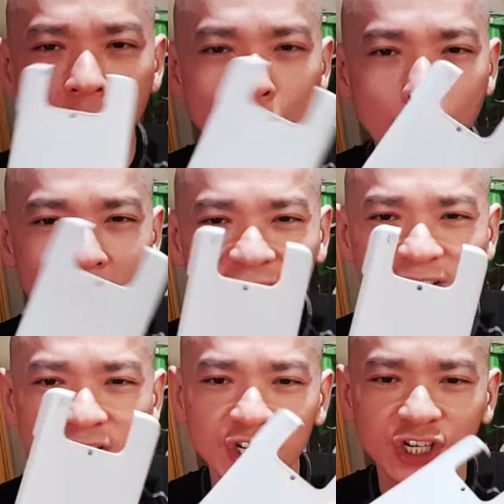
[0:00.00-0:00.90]

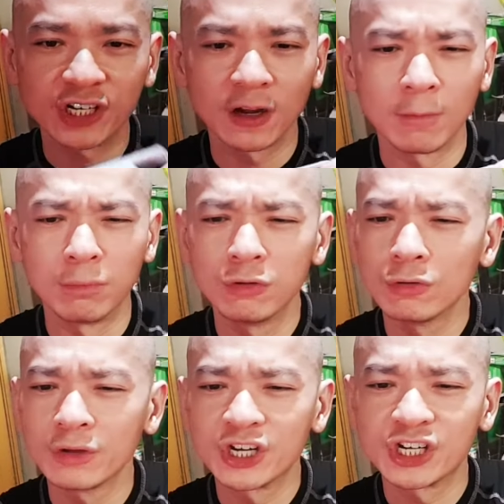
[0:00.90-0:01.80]
whitish,
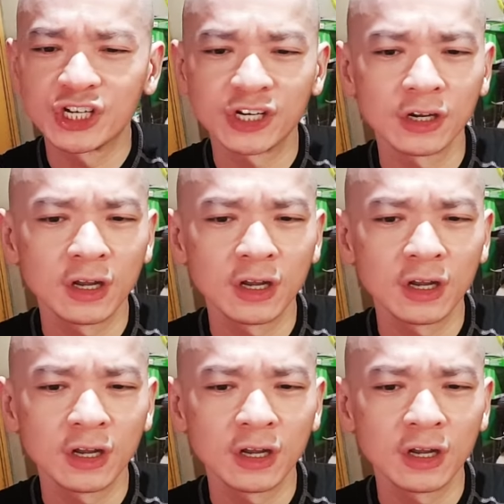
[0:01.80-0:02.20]
bluish,